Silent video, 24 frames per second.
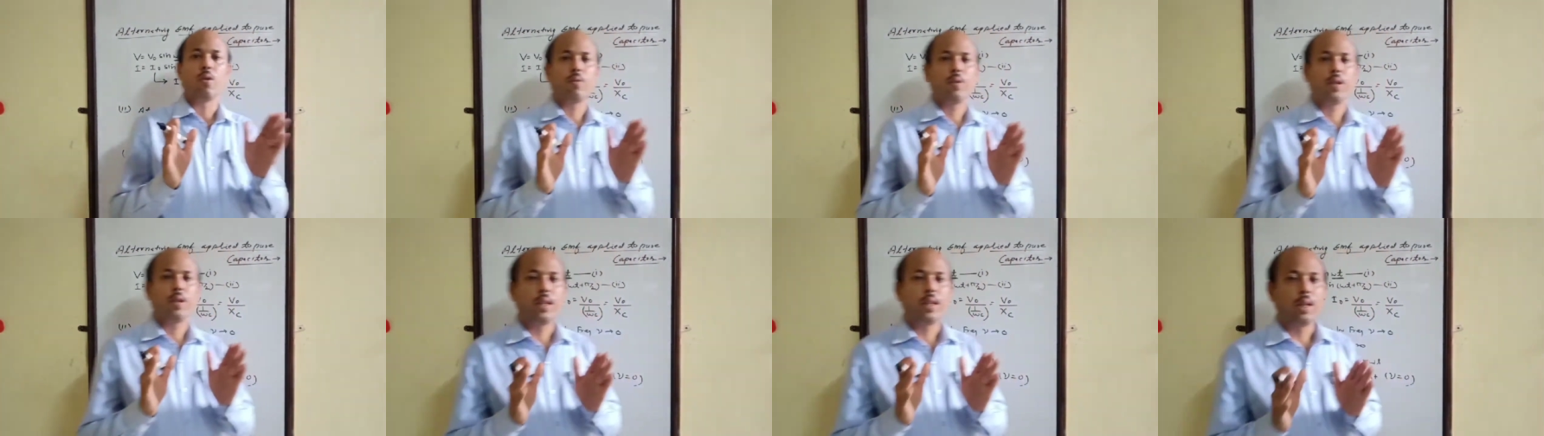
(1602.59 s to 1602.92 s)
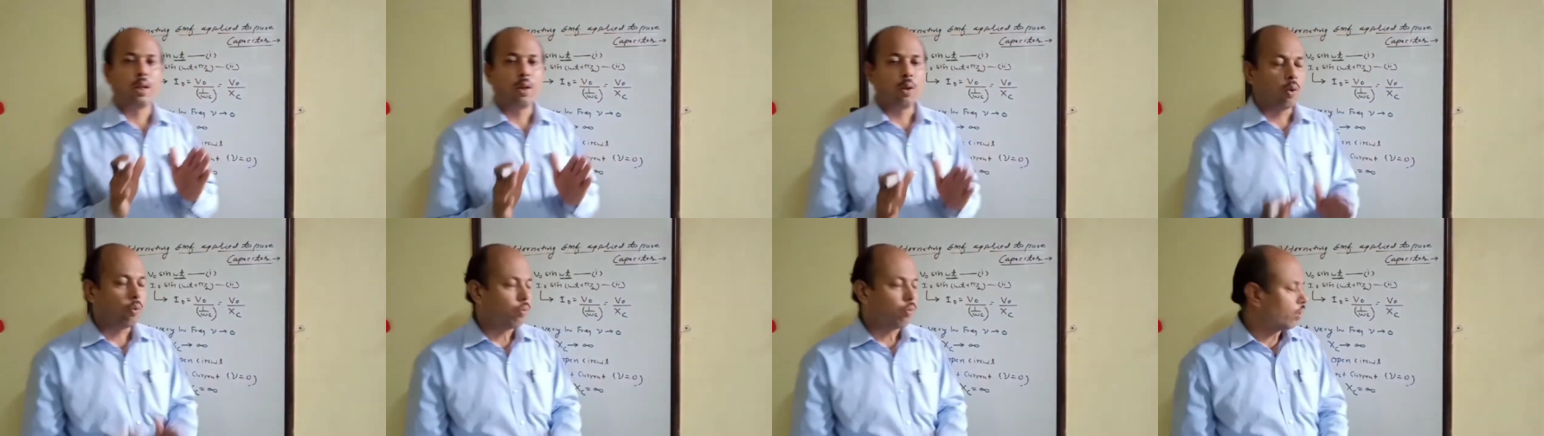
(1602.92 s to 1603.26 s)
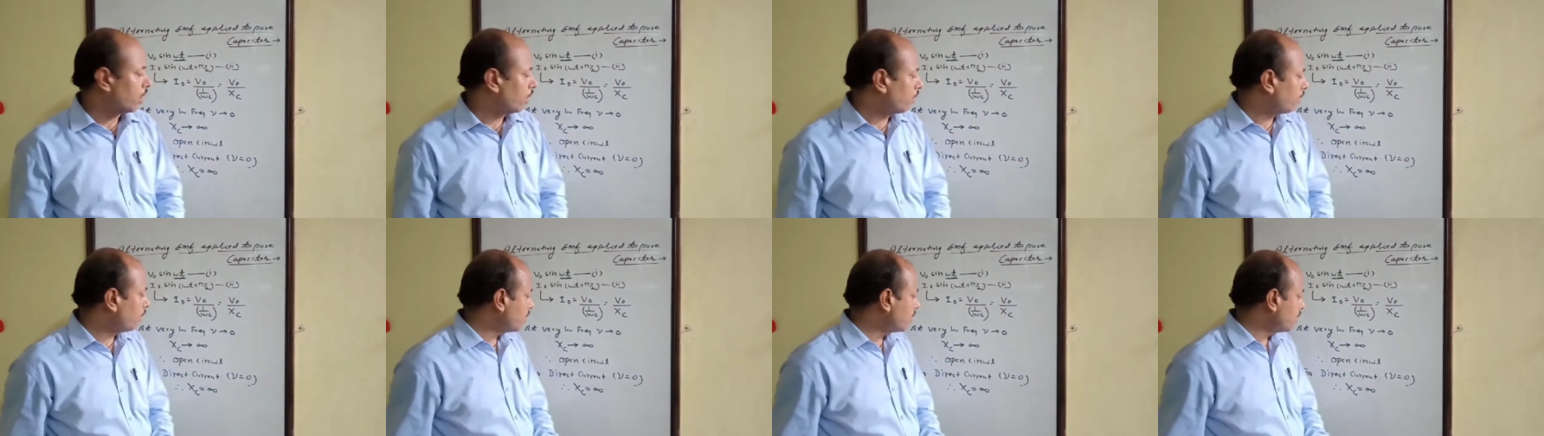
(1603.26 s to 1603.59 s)
for very
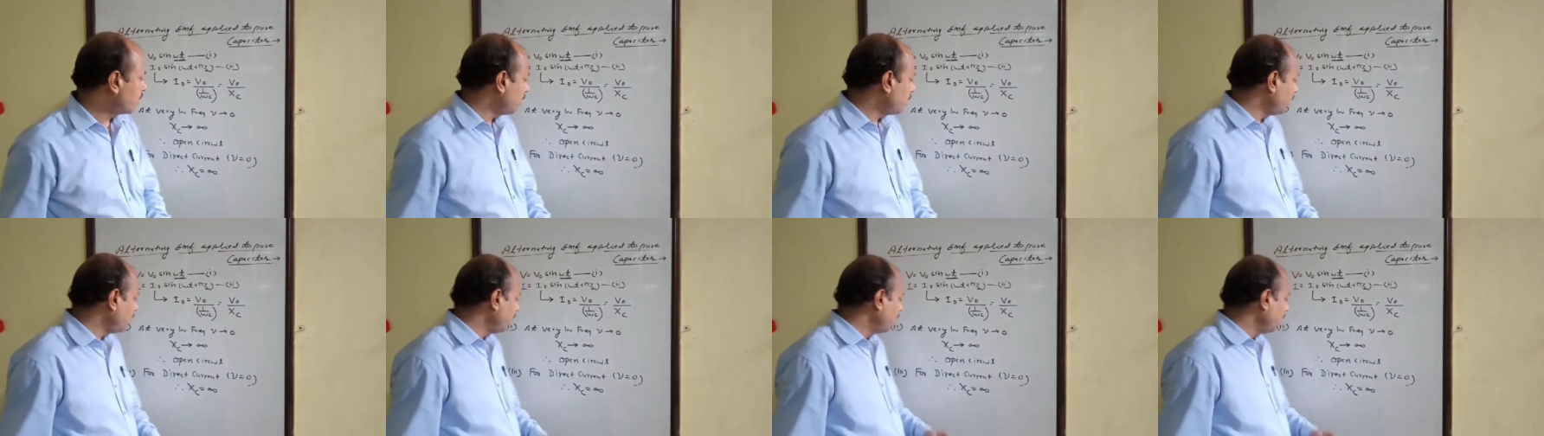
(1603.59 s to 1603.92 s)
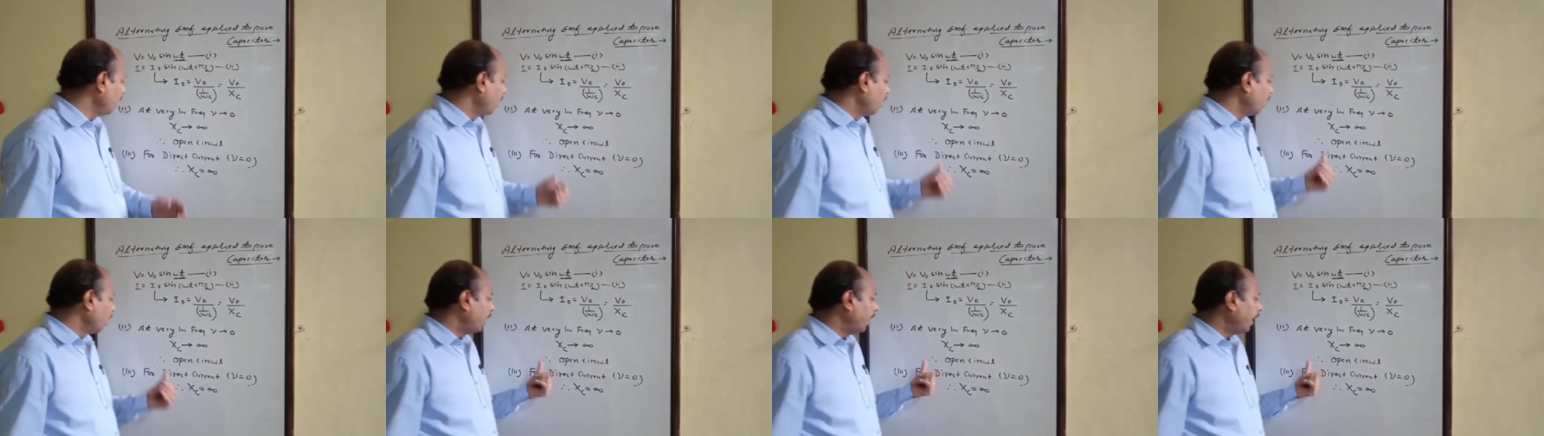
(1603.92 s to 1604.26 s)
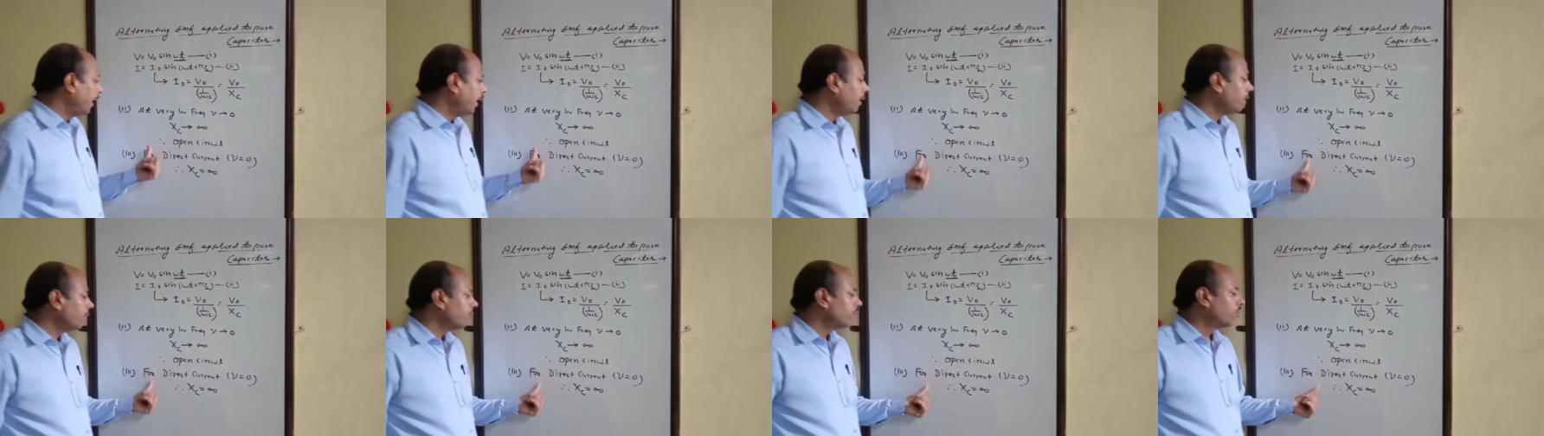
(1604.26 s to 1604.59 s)
low
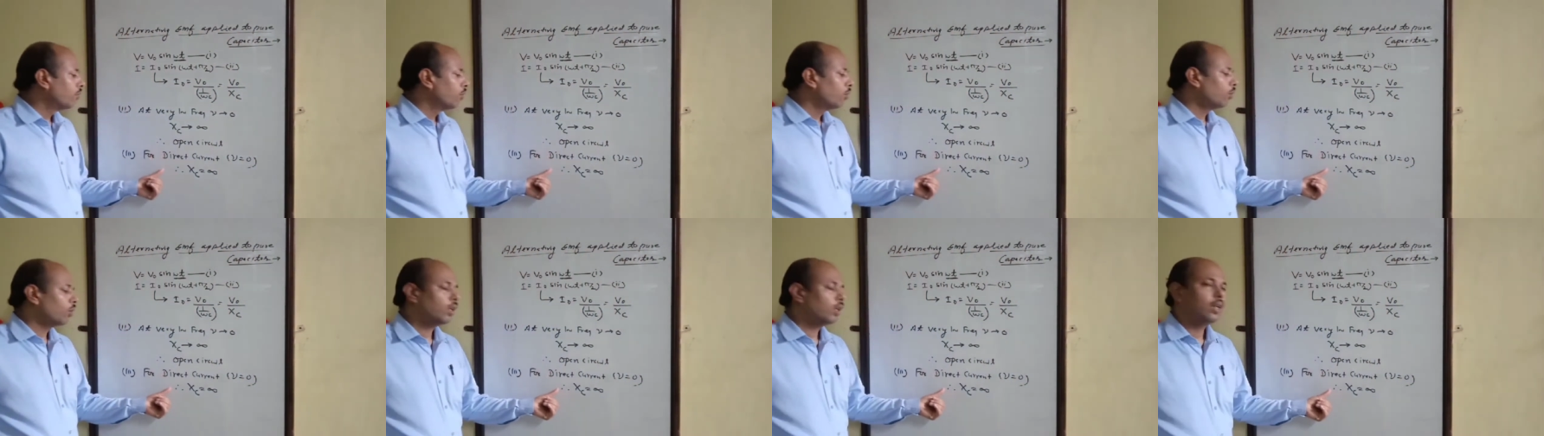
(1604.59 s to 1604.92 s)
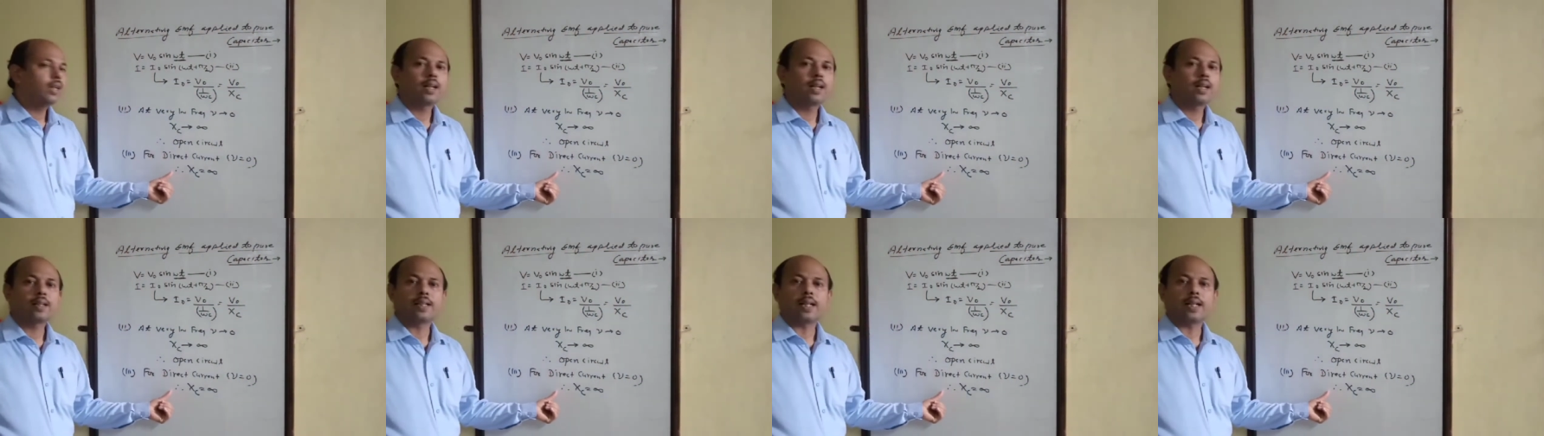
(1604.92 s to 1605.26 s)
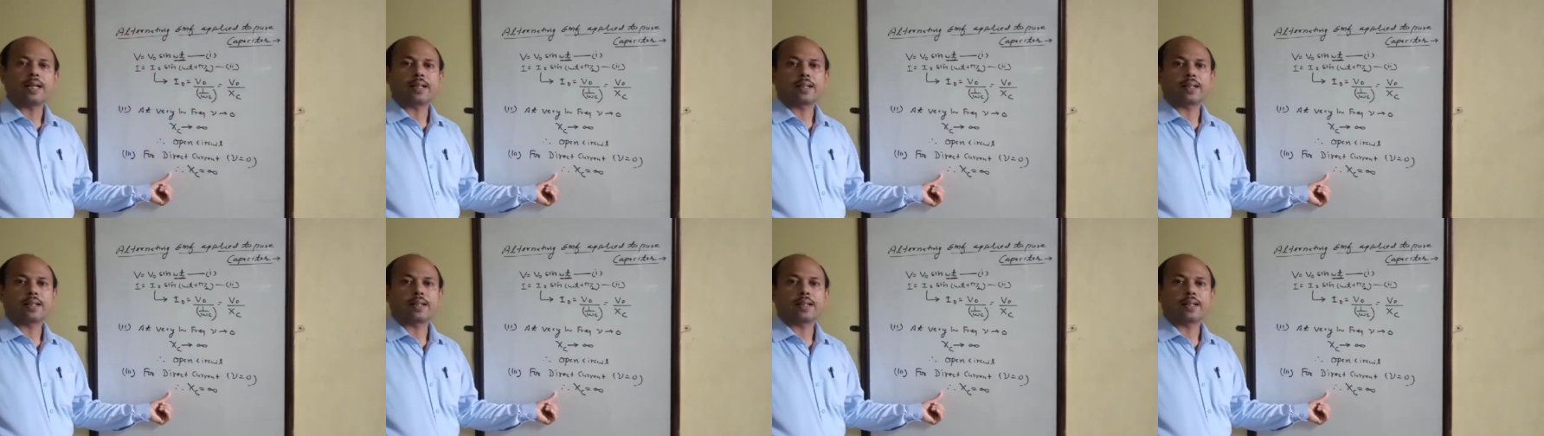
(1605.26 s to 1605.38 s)
frequency, and for